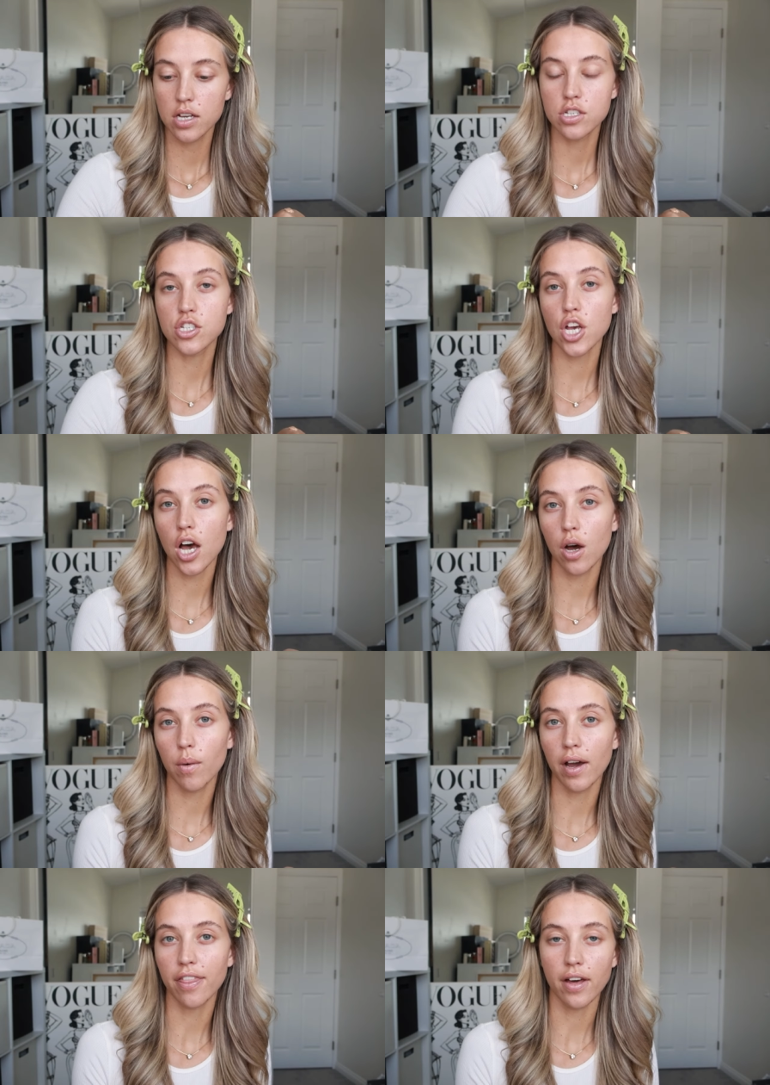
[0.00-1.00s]
so
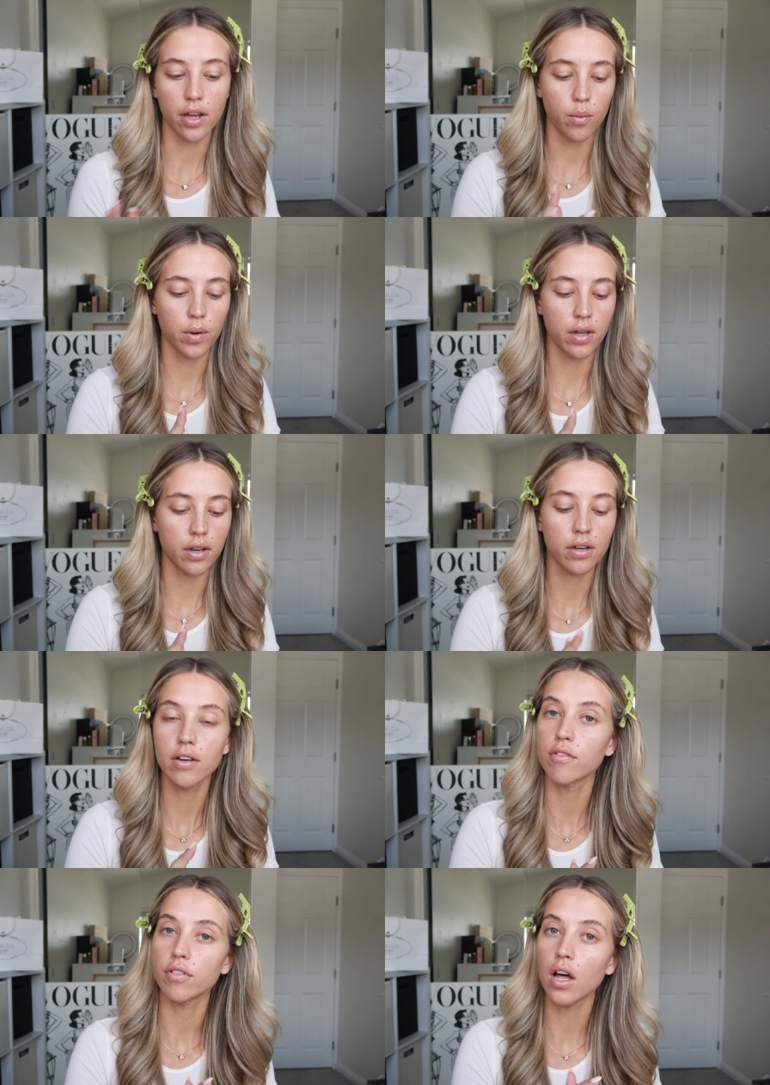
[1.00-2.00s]
I thought I would
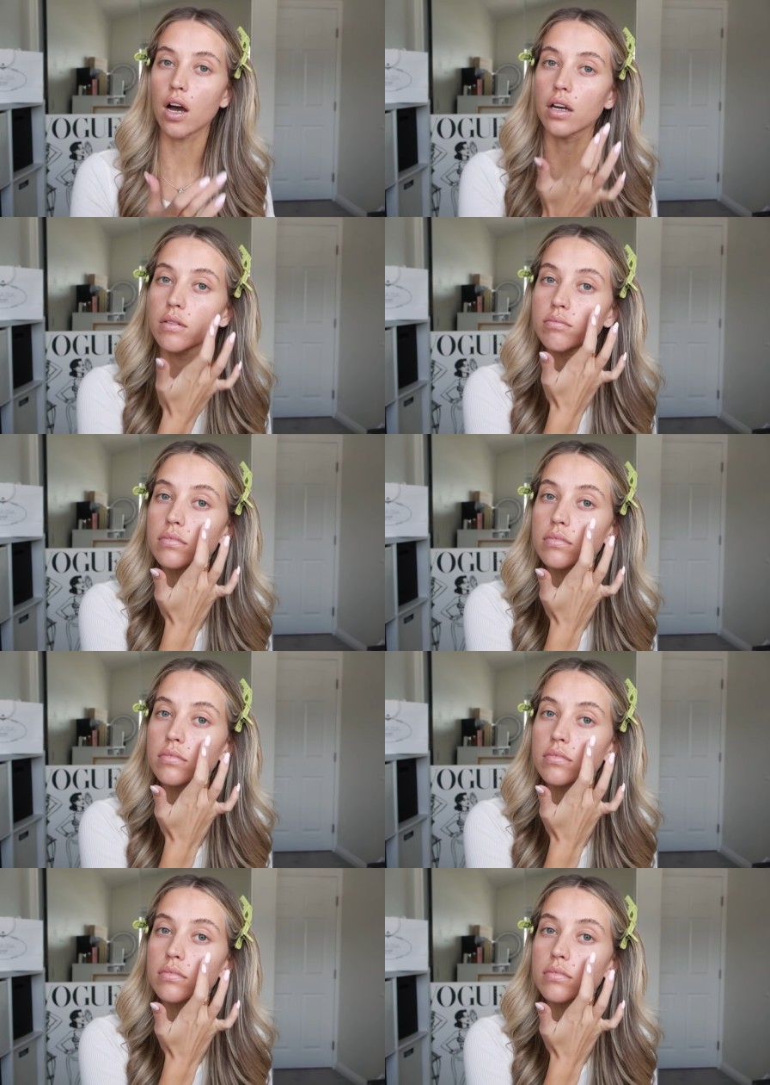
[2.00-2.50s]
vlog